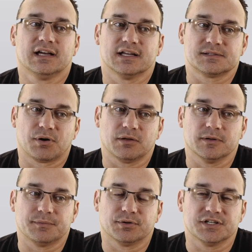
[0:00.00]
it's
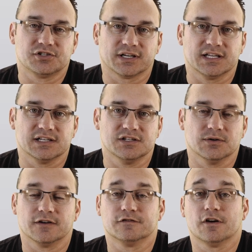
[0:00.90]
probably pretty tricky to
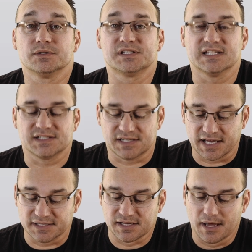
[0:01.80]
do on phones these
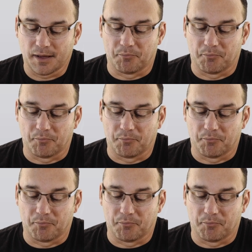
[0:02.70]
days,